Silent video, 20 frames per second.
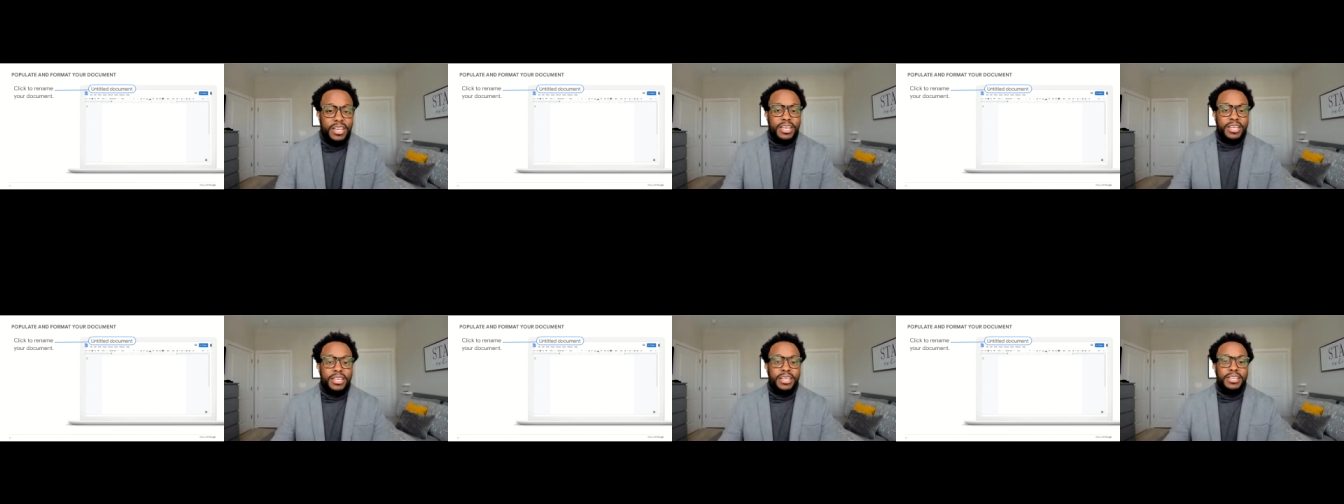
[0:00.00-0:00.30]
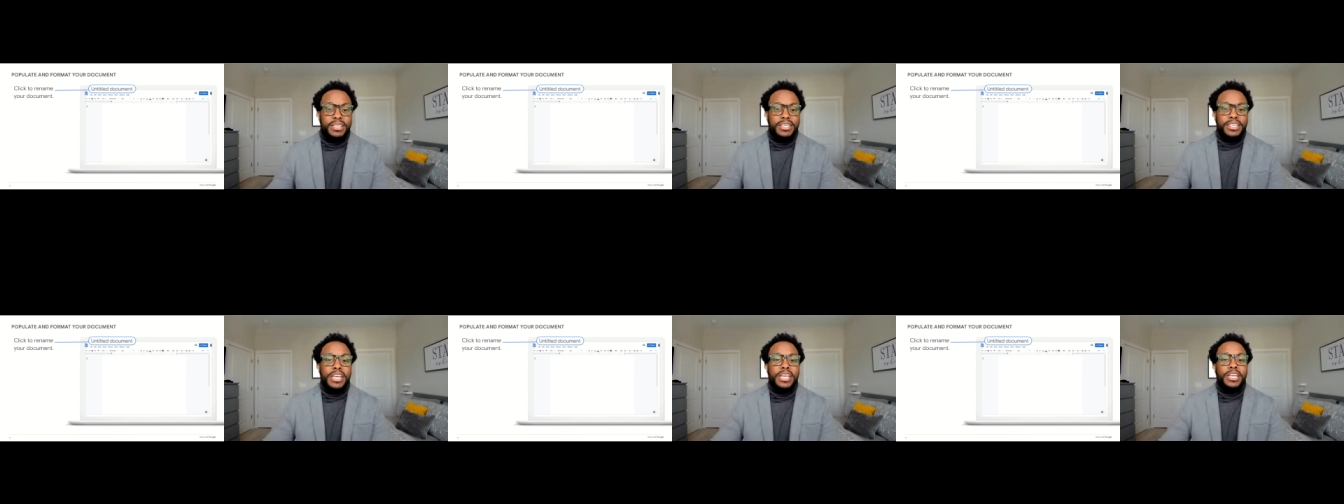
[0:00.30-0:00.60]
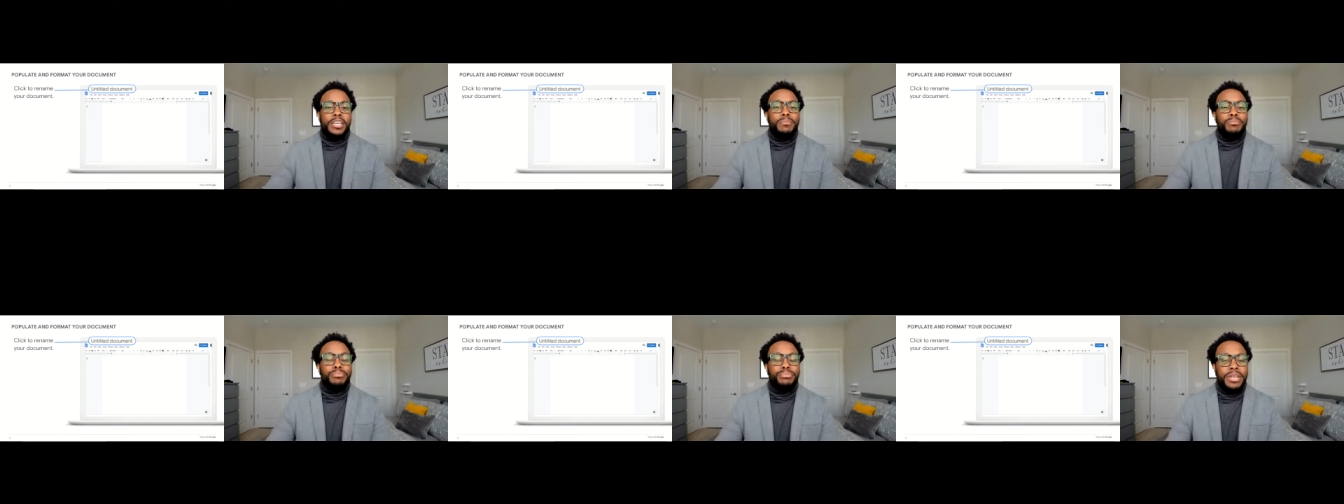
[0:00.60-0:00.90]
Continue
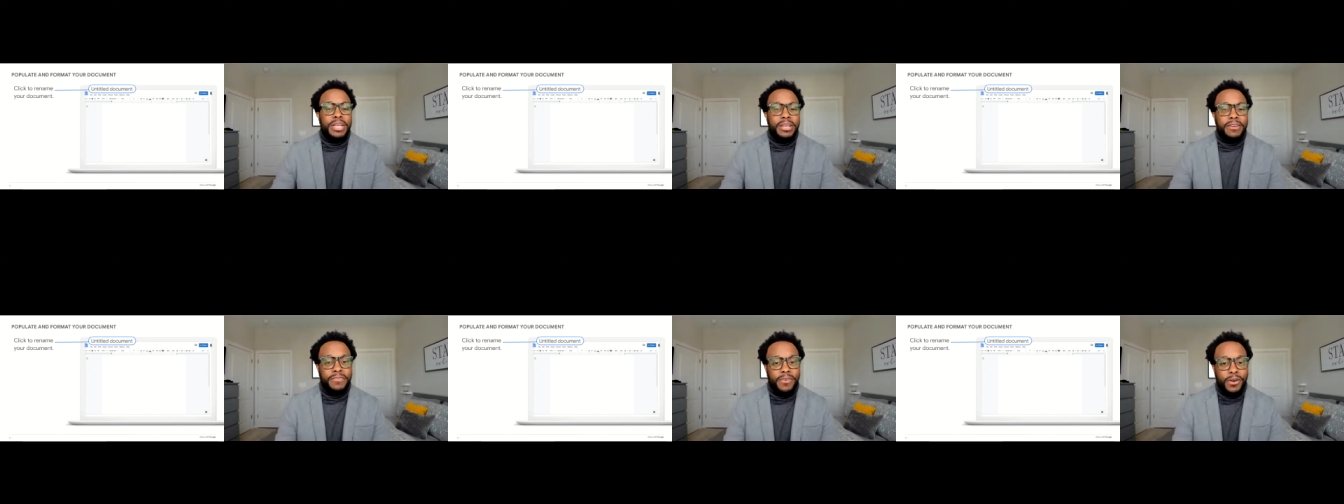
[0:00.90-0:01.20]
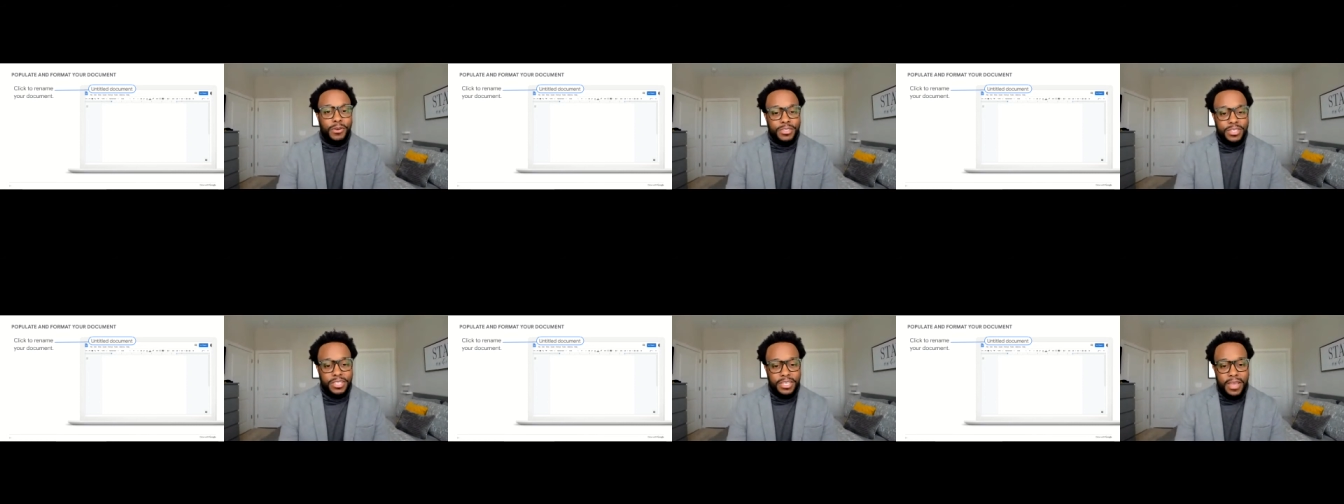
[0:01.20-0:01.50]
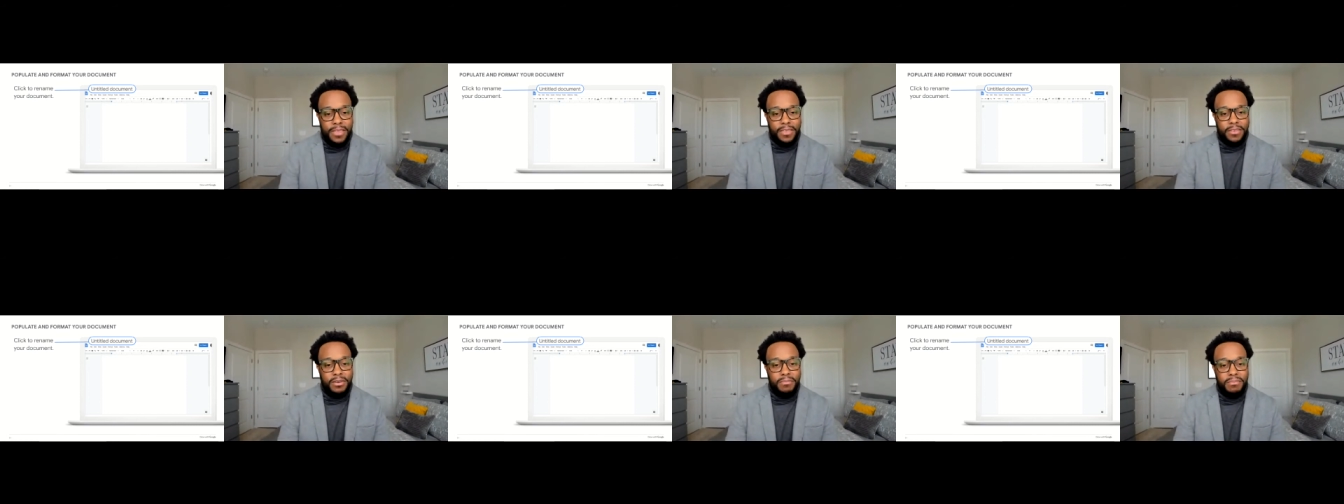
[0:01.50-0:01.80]
to bring folks
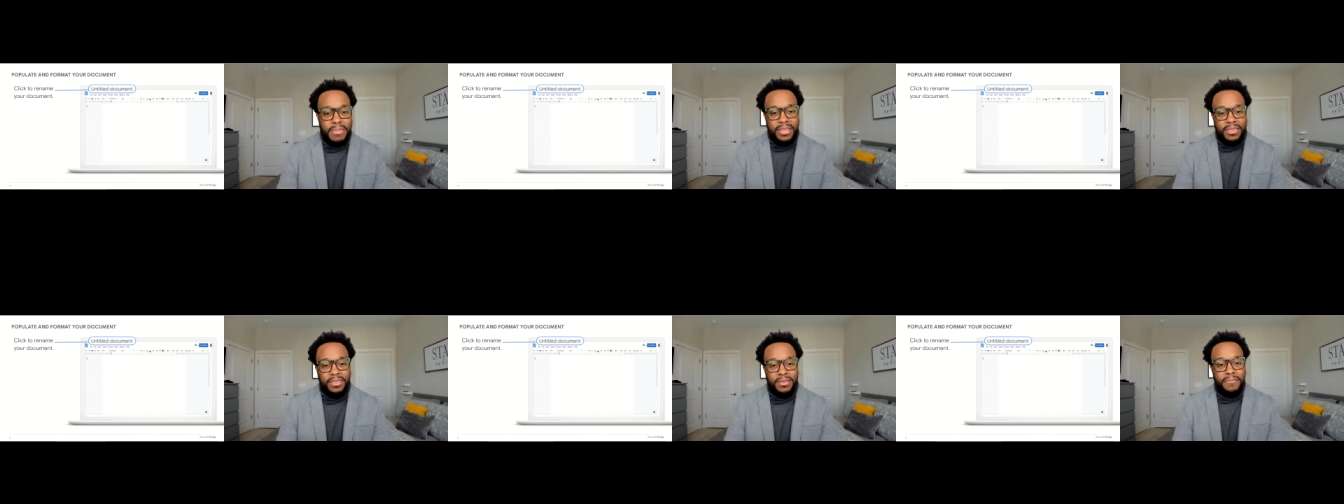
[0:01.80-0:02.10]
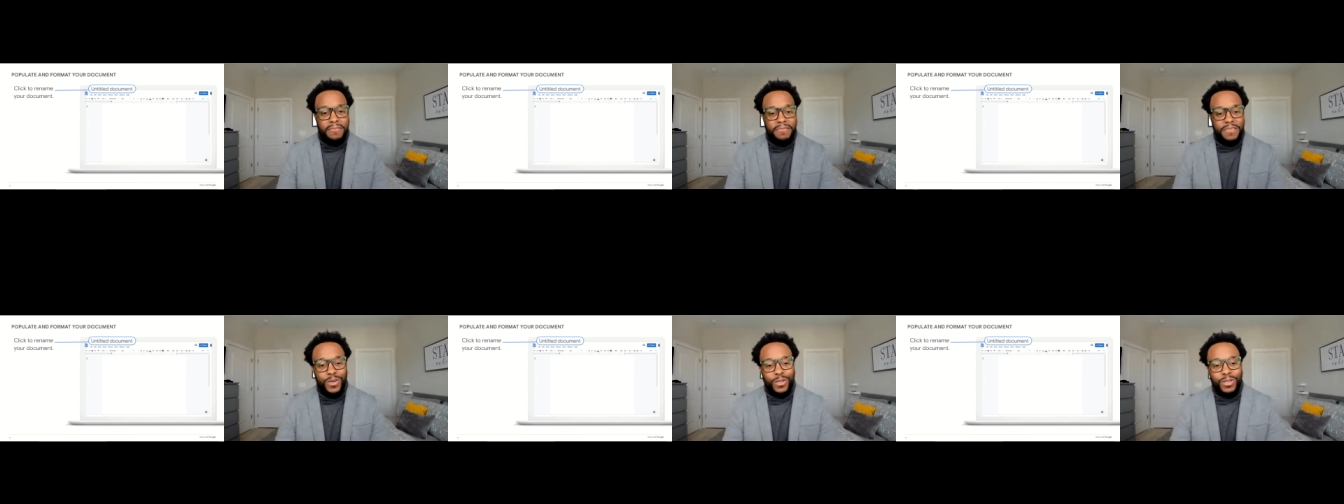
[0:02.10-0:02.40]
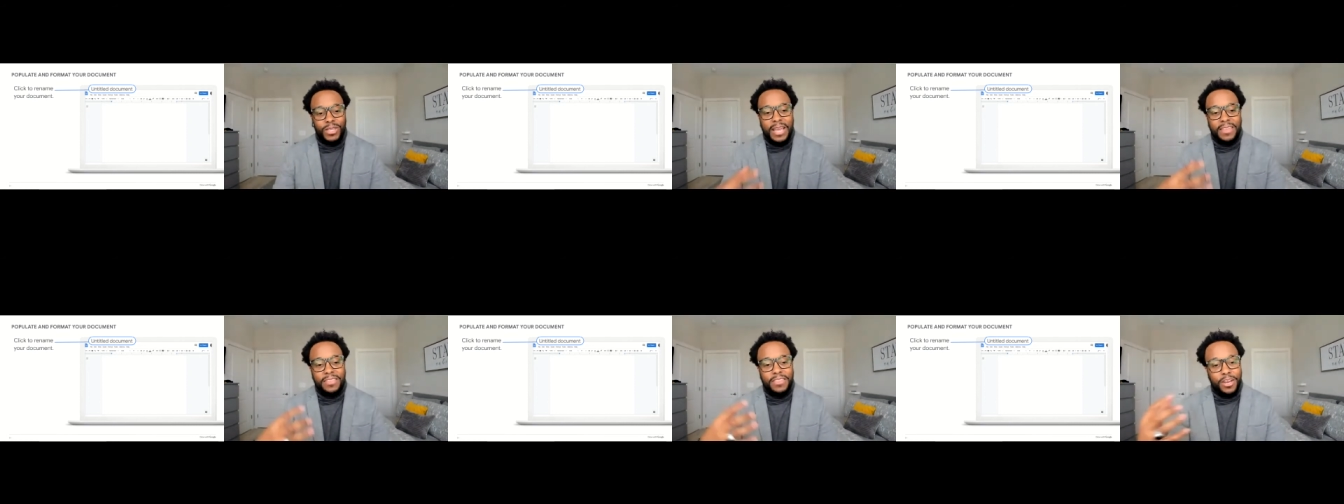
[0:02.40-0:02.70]
together to make them feel
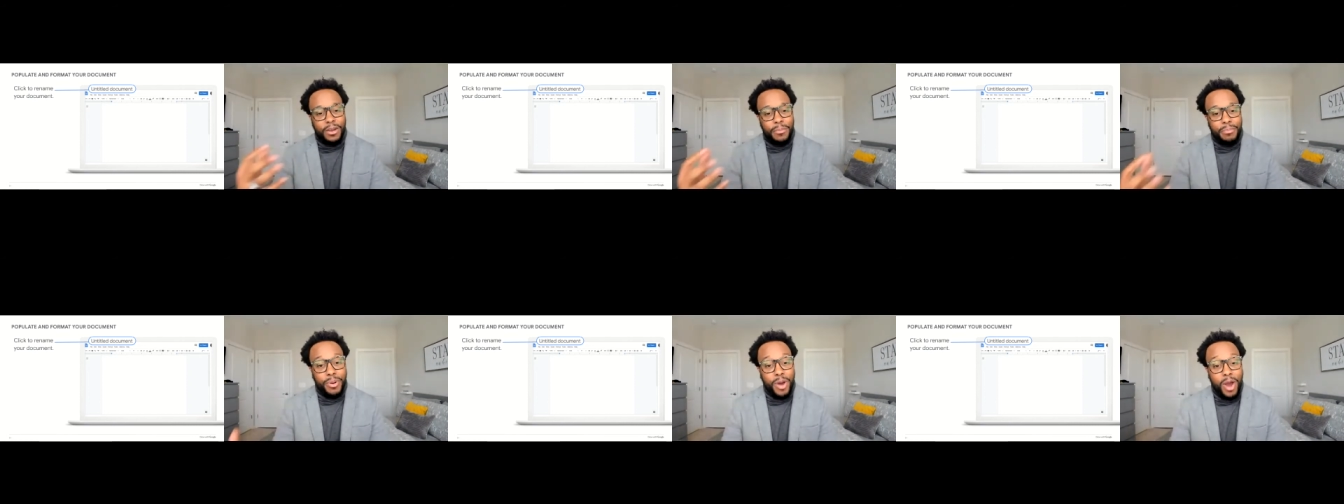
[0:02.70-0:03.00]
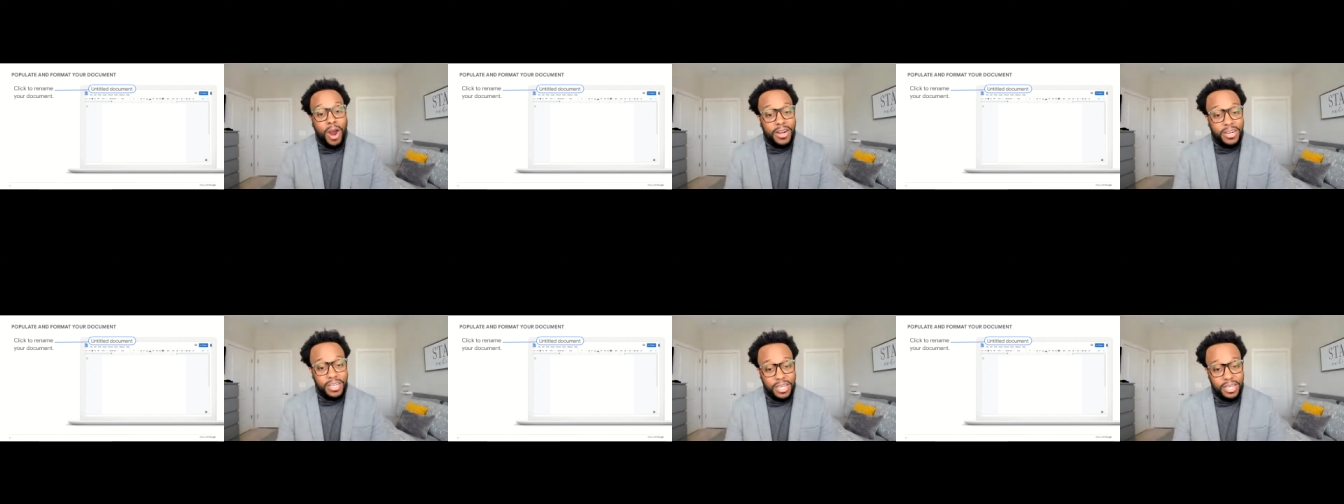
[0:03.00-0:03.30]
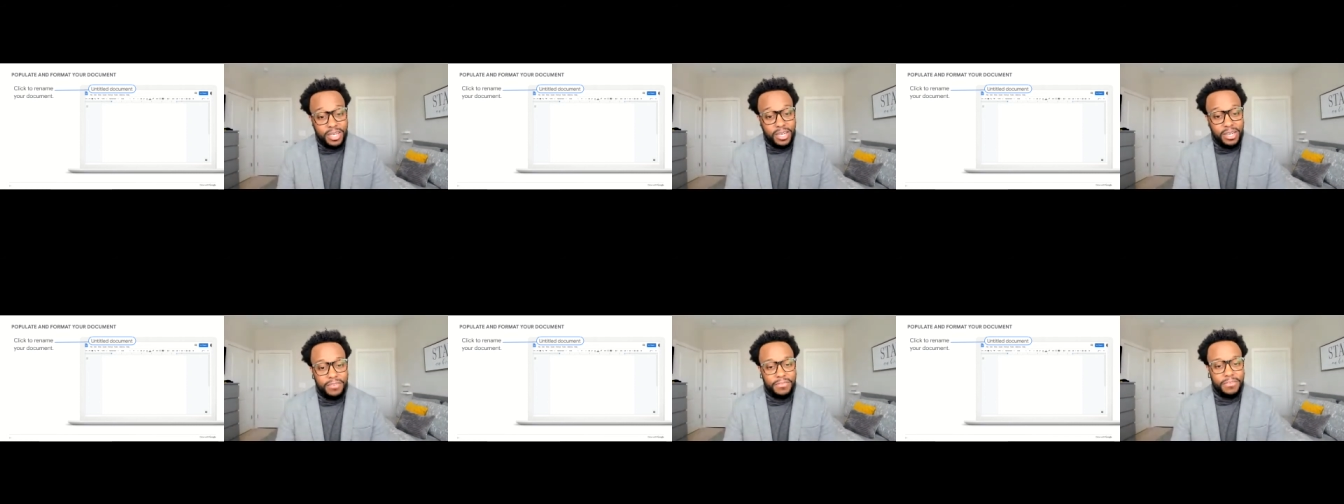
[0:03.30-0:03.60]
like they're a part
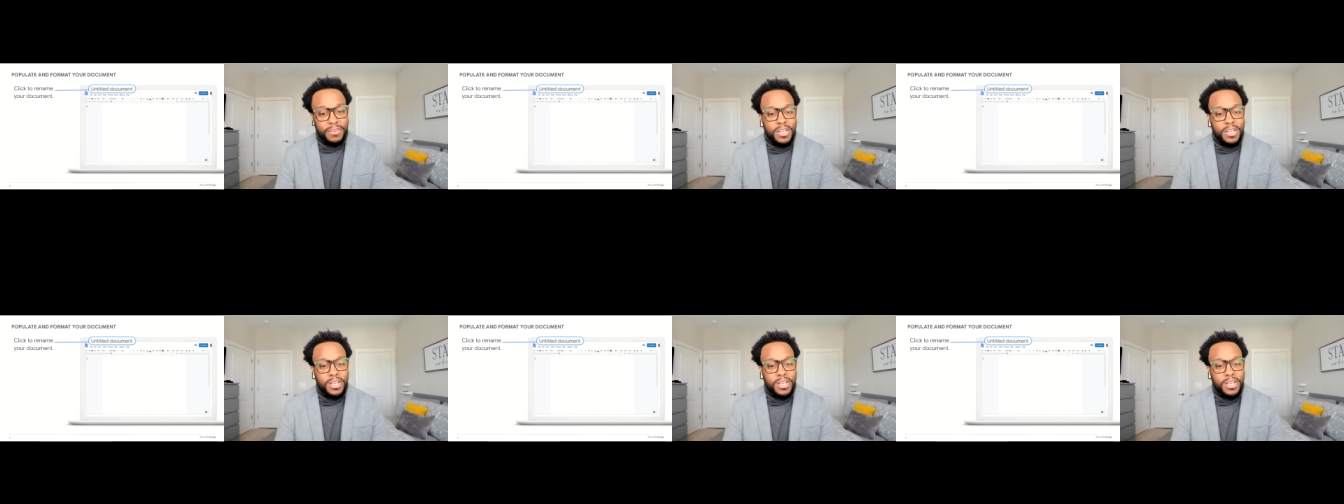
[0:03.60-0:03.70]
of